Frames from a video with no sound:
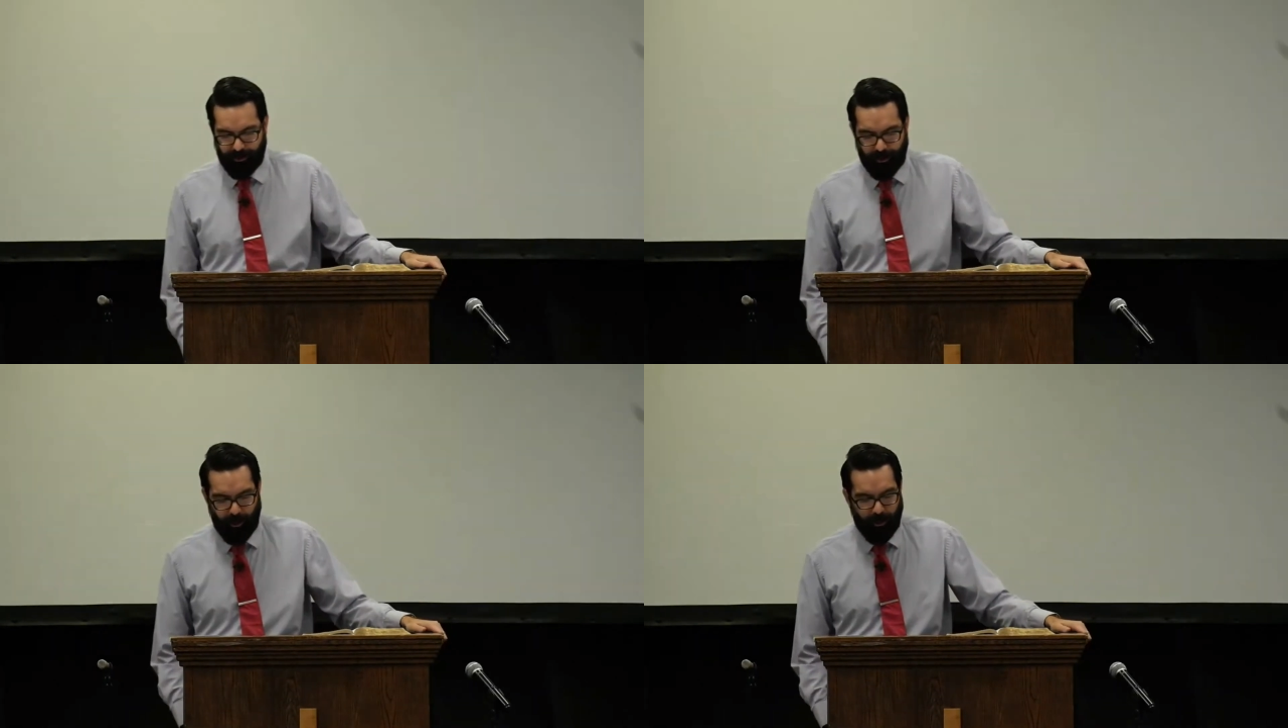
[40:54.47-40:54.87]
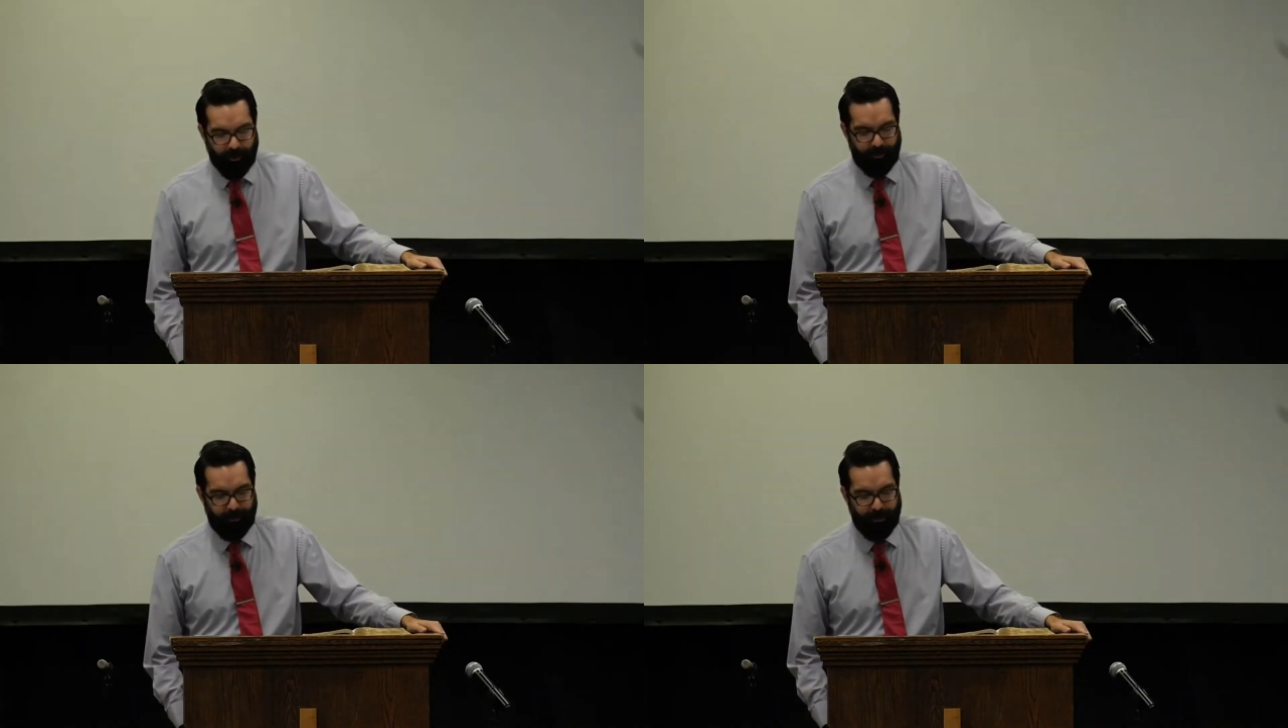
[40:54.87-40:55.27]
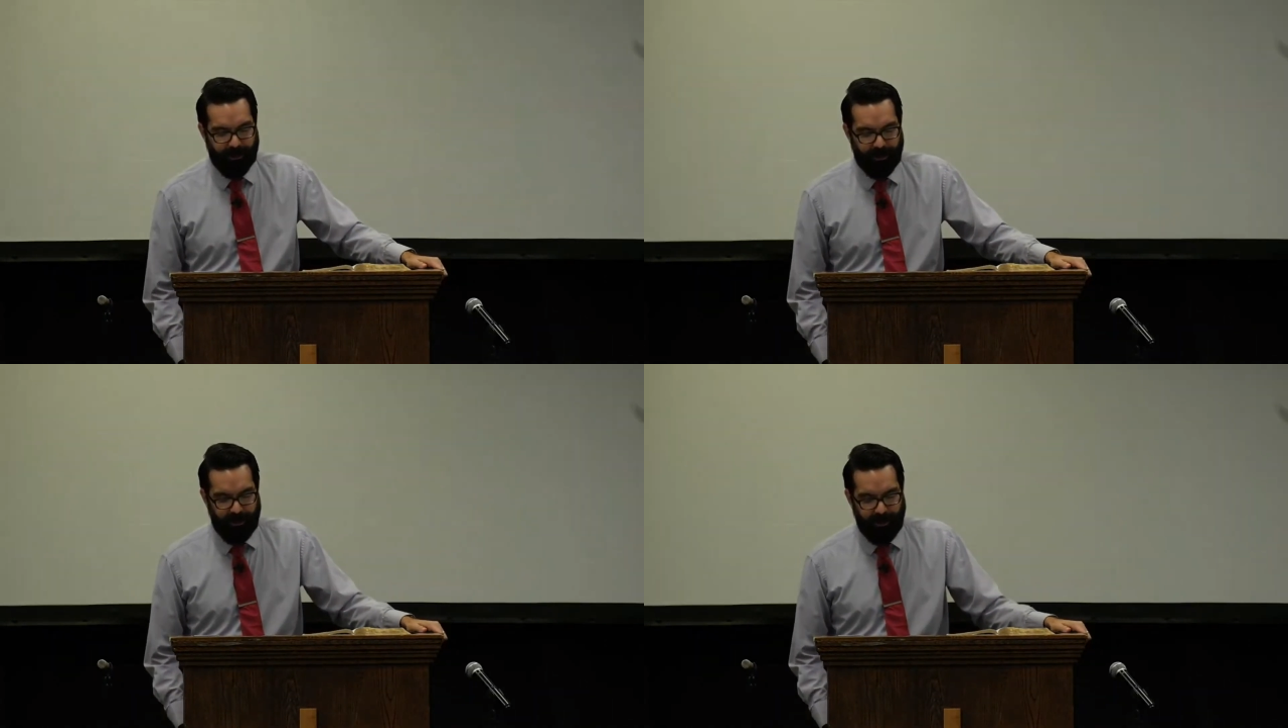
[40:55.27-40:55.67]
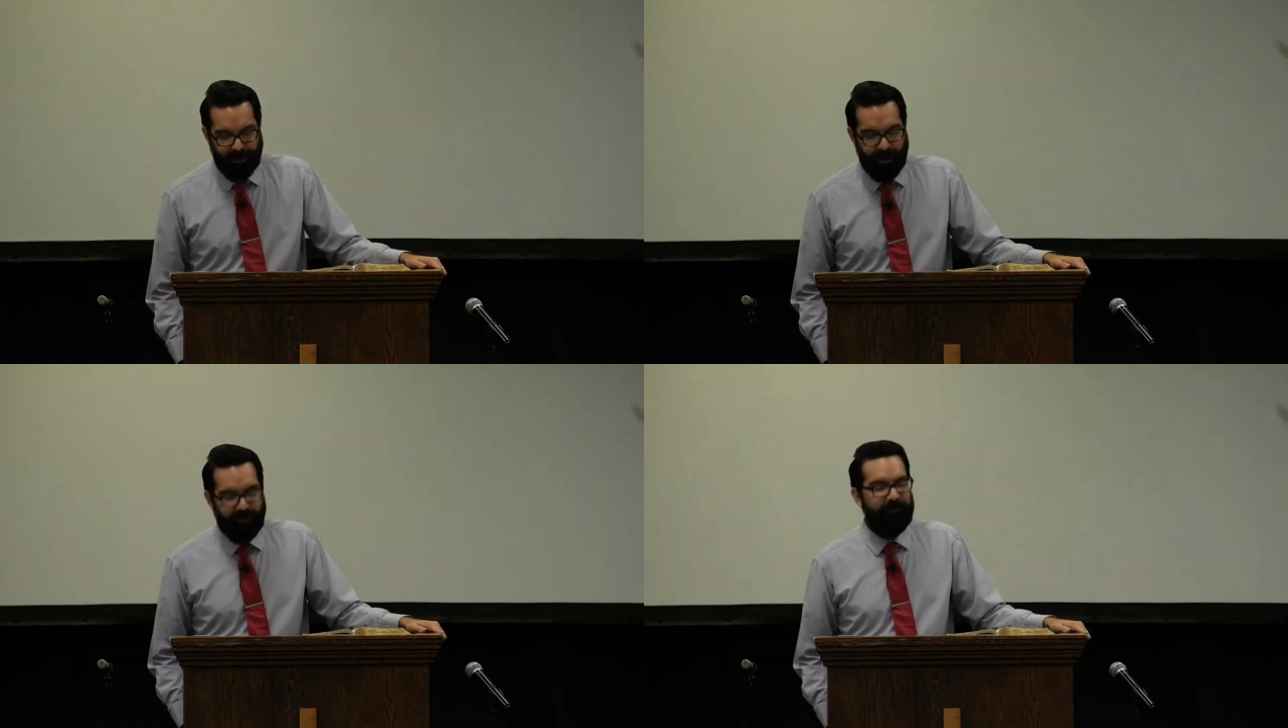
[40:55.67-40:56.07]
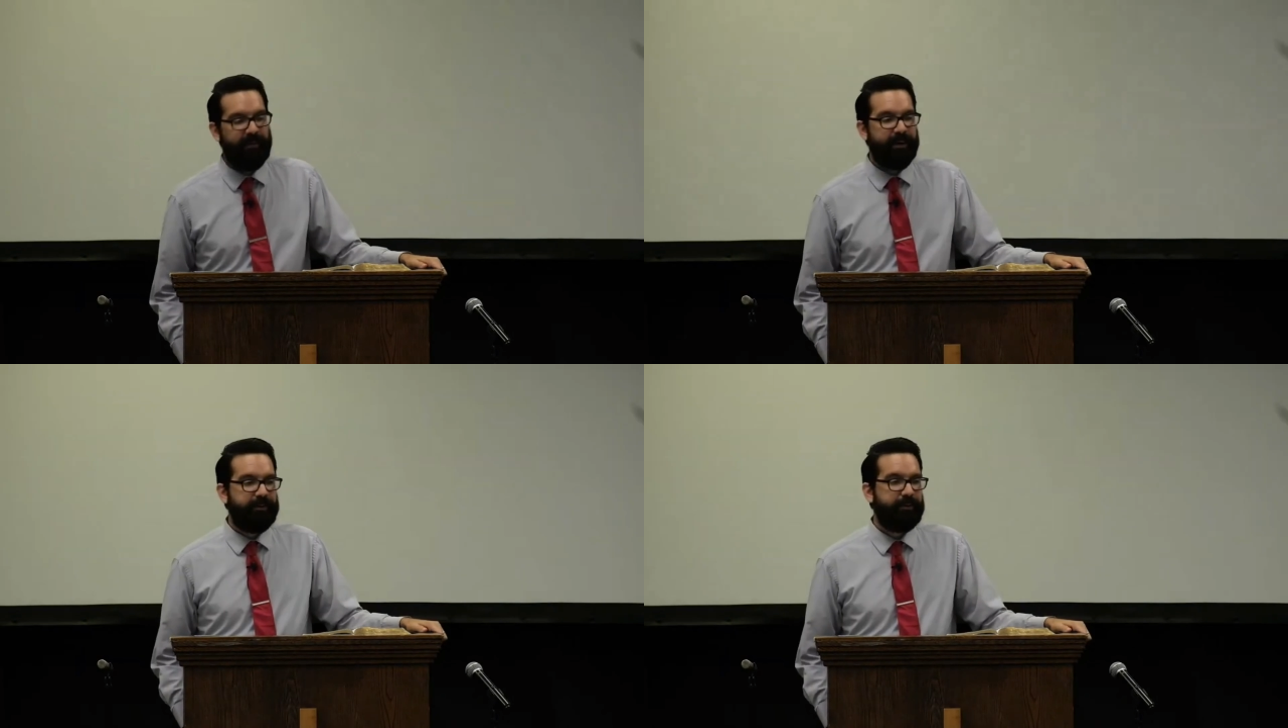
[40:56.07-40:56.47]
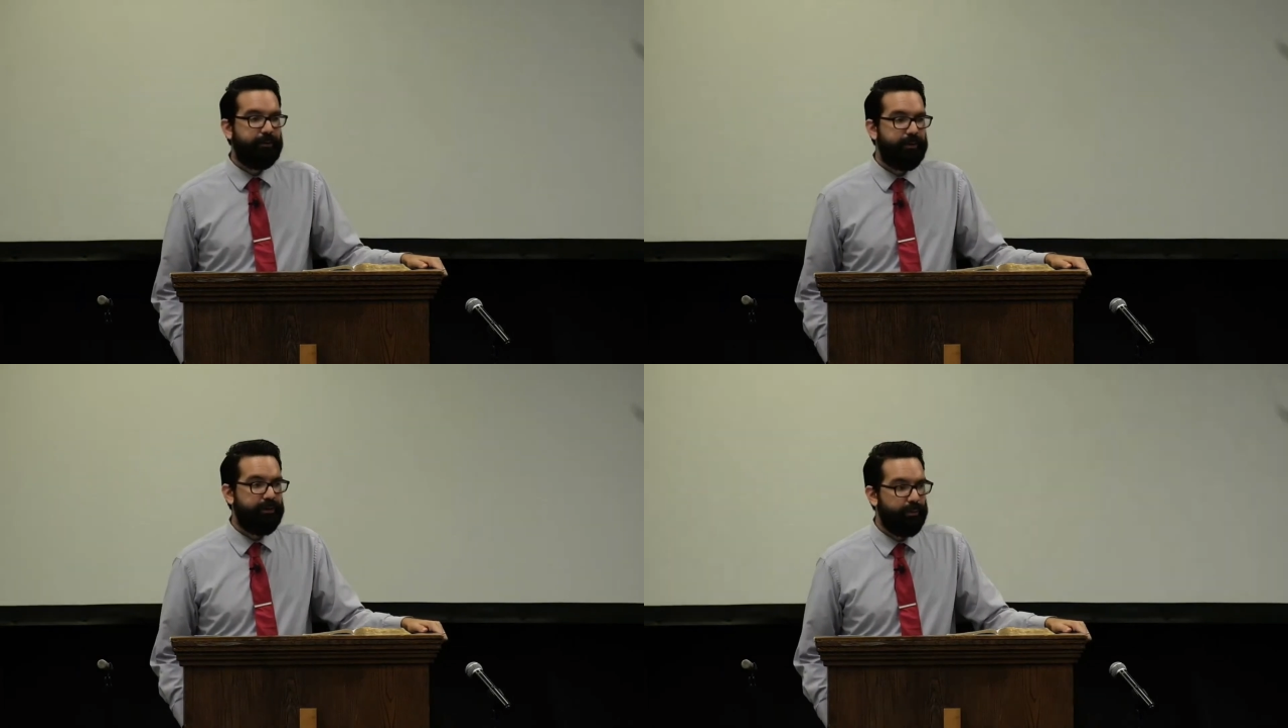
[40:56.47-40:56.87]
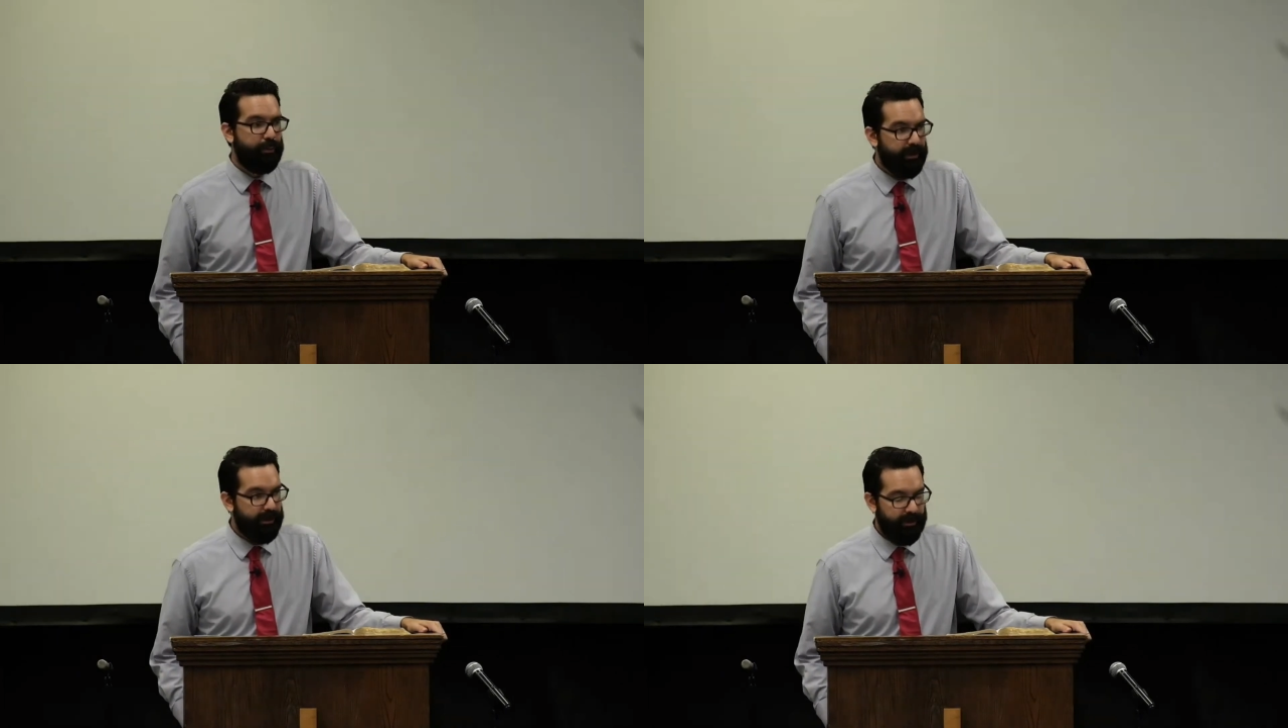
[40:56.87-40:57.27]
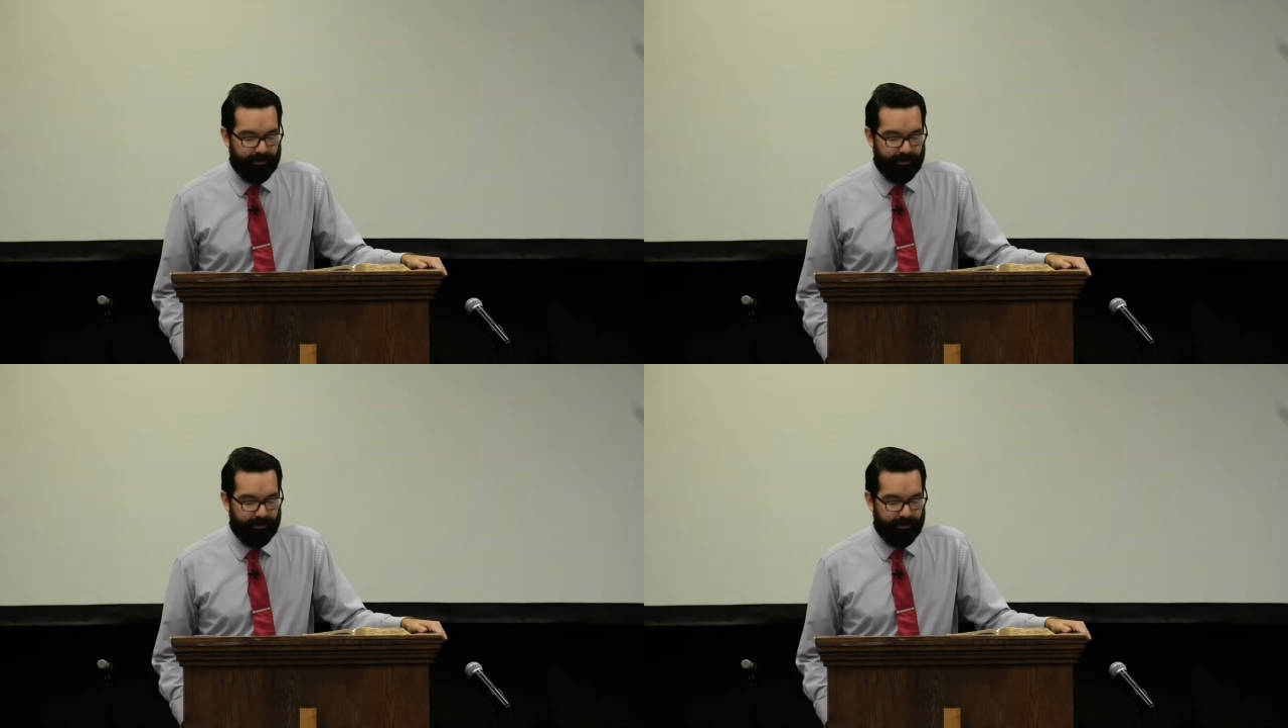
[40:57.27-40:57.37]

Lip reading: the Holy Spirit now fed us through this Word,